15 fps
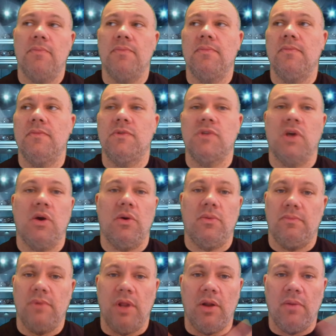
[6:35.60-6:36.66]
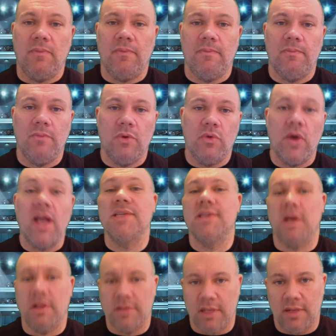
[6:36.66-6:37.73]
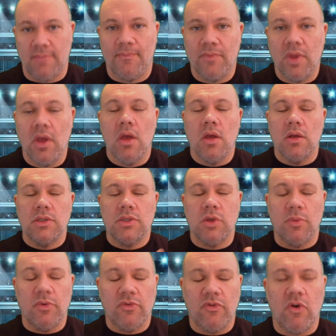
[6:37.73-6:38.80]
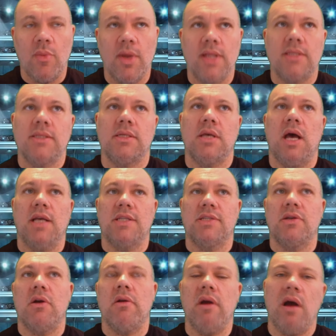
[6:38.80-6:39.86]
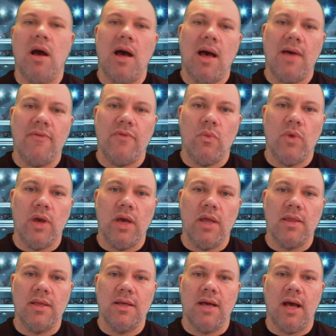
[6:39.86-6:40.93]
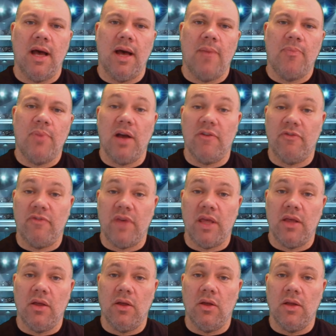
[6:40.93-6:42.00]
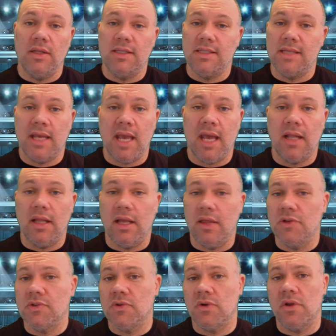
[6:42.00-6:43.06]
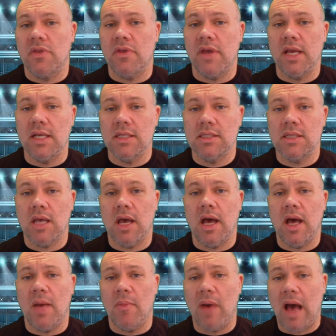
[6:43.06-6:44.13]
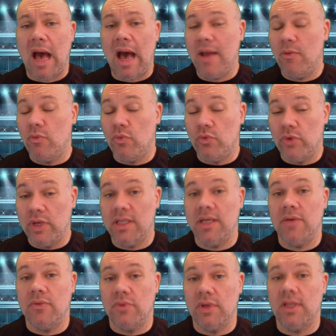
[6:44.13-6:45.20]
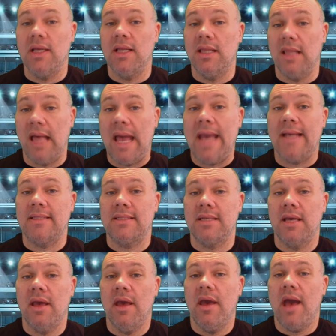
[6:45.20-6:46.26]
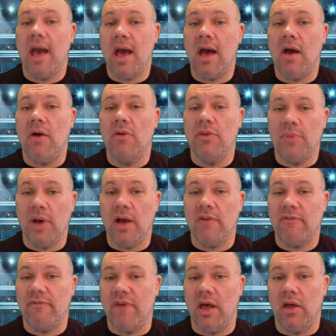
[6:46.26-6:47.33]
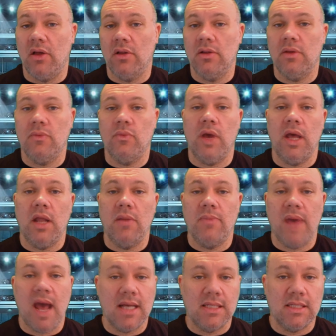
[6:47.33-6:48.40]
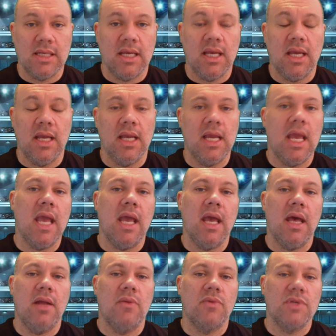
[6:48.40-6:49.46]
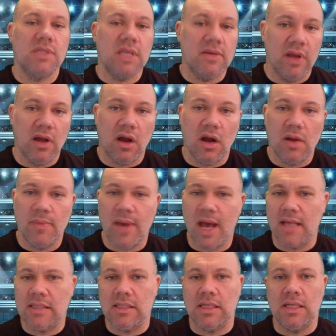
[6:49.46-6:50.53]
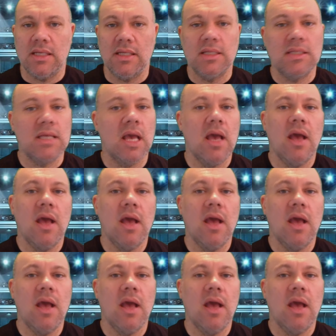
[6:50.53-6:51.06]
So, you know, grain of salt it. So performance, starting off with puck feel and stick handling, those sort of things. I really, really liked how the puck felt when passing and receiving hard passes.